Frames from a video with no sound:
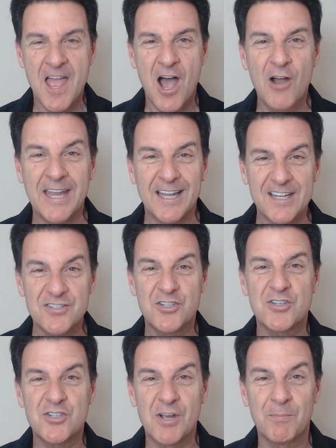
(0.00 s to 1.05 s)
Okay, let's
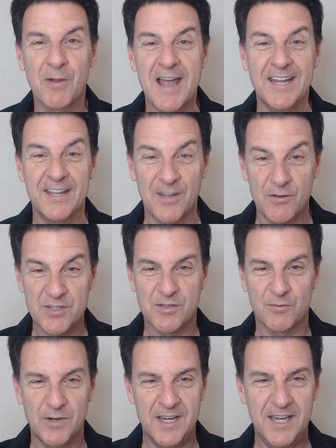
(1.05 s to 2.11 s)
just jump right in. Those
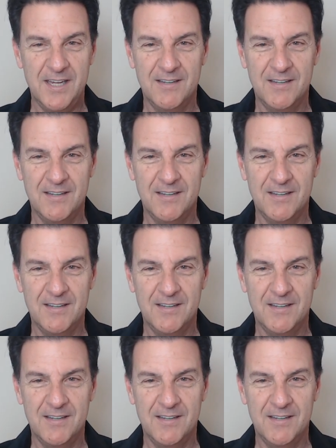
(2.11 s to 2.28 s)
three,